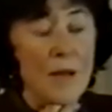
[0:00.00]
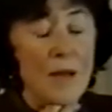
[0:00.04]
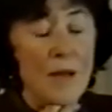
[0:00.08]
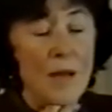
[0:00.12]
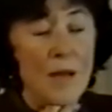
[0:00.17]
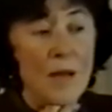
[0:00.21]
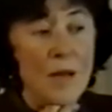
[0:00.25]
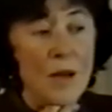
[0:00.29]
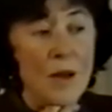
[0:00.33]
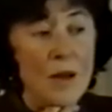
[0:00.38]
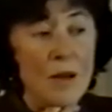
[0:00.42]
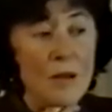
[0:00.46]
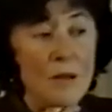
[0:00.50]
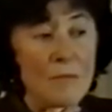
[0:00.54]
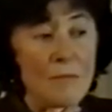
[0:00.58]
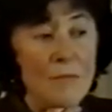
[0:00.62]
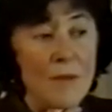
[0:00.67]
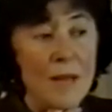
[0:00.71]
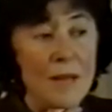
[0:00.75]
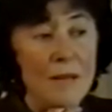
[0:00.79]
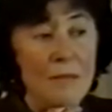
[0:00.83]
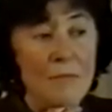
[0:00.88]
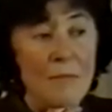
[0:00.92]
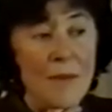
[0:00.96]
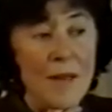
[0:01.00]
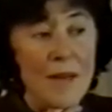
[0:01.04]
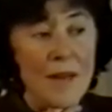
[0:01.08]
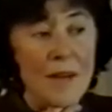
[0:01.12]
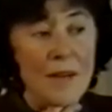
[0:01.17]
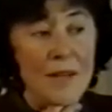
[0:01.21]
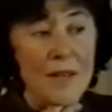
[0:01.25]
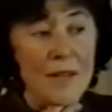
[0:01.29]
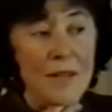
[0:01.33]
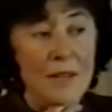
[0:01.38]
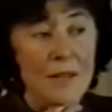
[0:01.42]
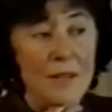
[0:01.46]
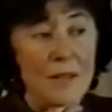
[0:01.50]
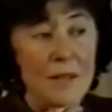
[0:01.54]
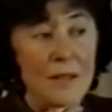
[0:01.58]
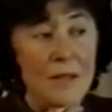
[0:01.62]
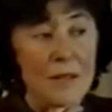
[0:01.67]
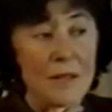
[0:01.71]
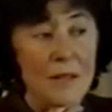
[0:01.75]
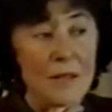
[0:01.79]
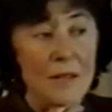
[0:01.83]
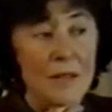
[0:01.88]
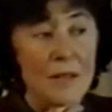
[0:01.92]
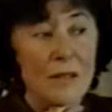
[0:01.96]
a young man married,
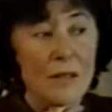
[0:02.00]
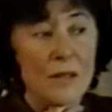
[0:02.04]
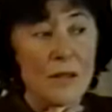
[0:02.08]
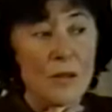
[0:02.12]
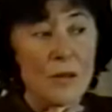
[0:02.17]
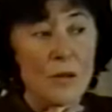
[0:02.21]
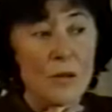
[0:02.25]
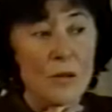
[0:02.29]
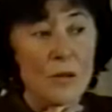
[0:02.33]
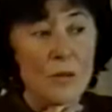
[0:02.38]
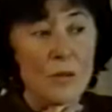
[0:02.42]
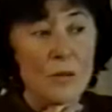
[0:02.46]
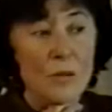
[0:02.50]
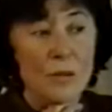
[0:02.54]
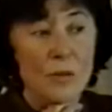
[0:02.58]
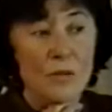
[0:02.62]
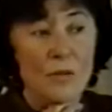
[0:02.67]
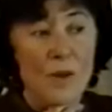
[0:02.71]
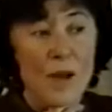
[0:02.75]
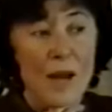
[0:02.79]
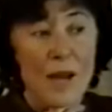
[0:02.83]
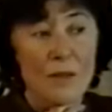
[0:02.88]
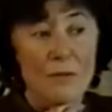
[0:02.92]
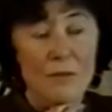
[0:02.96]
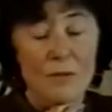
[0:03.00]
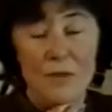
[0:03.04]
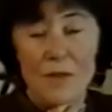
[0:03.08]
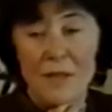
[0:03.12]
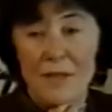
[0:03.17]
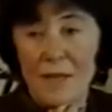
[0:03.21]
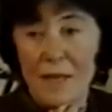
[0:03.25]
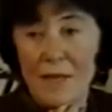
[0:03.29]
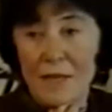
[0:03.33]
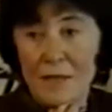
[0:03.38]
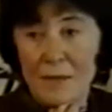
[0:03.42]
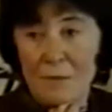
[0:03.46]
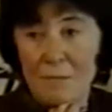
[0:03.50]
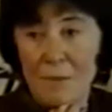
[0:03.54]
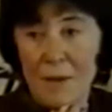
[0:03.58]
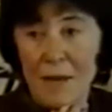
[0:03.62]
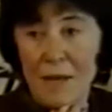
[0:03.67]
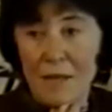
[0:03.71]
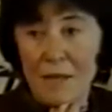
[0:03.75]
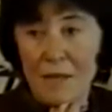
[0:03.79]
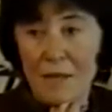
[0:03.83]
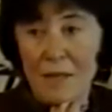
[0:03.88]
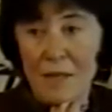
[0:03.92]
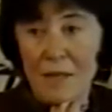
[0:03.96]
whose wife was
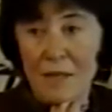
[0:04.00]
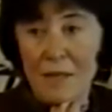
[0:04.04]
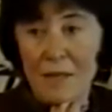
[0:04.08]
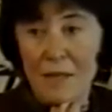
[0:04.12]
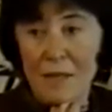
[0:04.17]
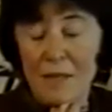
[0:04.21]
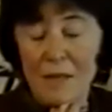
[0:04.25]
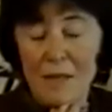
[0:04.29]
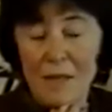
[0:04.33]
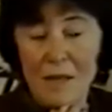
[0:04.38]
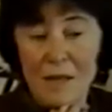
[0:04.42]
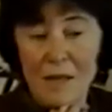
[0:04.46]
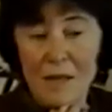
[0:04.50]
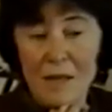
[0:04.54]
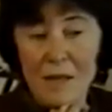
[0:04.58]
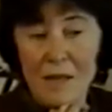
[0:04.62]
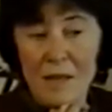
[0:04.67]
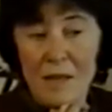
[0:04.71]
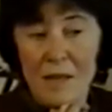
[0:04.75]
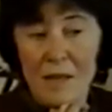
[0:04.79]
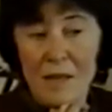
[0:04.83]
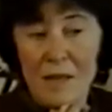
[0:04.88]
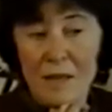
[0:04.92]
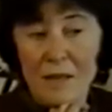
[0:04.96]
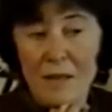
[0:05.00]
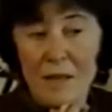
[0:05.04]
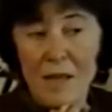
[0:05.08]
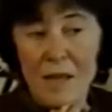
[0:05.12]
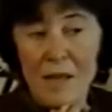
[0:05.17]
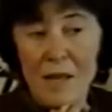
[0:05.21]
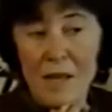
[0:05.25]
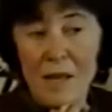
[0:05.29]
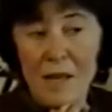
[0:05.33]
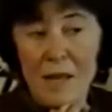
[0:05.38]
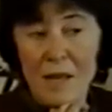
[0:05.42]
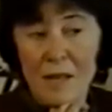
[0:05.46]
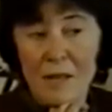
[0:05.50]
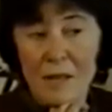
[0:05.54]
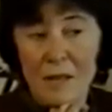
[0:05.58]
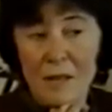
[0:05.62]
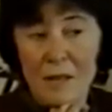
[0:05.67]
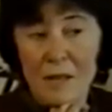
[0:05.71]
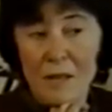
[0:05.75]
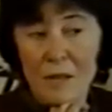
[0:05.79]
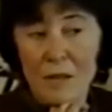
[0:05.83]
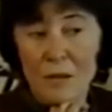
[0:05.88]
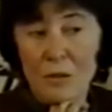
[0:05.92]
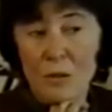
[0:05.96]
expecting, and they had
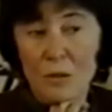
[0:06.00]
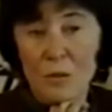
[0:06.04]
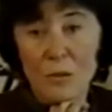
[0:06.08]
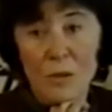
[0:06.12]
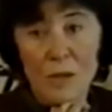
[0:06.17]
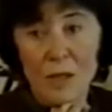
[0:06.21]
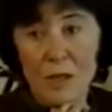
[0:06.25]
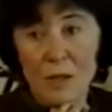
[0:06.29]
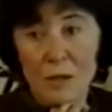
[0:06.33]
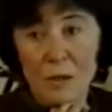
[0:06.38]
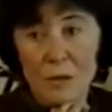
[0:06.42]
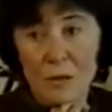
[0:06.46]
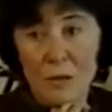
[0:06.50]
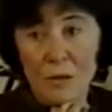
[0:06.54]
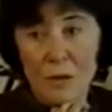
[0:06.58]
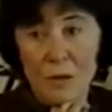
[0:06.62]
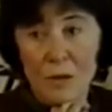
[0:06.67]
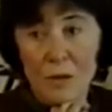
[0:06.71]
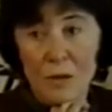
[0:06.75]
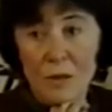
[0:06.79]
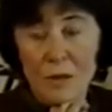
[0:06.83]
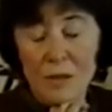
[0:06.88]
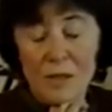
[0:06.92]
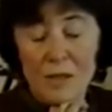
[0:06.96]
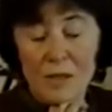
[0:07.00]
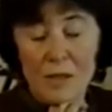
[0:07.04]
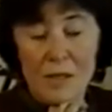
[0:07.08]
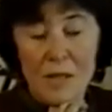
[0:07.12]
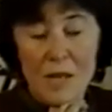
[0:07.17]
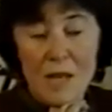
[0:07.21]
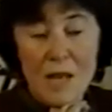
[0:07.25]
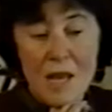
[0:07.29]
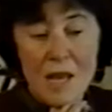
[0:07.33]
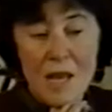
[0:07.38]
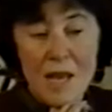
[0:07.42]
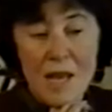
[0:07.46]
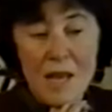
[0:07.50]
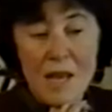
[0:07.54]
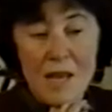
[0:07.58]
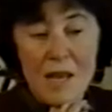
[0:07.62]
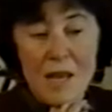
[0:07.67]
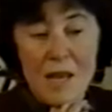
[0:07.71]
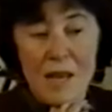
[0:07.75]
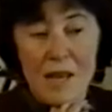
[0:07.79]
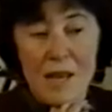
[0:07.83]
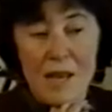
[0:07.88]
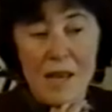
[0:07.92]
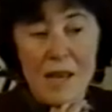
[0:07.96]
2 little girls.
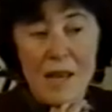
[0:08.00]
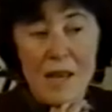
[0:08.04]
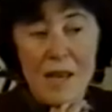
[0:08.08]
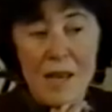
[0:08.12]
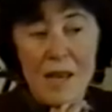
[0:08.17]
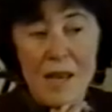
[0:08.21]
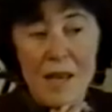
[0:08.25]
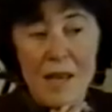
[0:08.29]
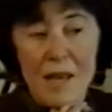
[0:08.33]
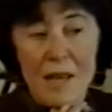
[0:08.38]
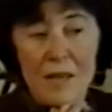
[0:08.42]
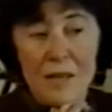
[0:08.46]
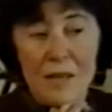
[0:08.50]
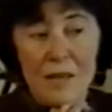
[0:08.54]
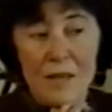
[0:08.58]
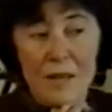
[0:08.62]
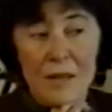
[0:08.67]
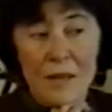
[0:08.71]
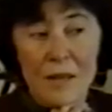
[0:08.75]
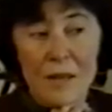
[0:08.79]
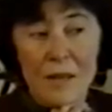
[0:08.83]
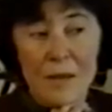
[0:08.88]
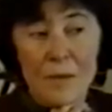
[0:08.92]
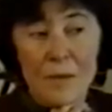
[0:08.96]
And